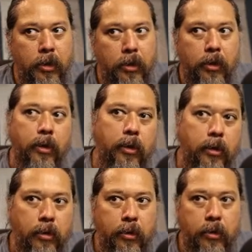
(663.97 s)
Ugh.
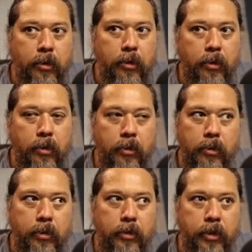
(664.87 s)

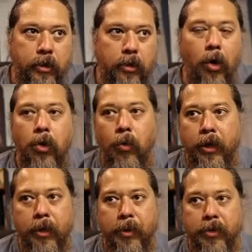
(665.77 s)
Sounds like, oh no, wait,
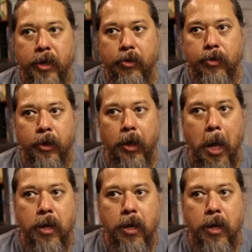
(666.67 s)
that might be the other thing.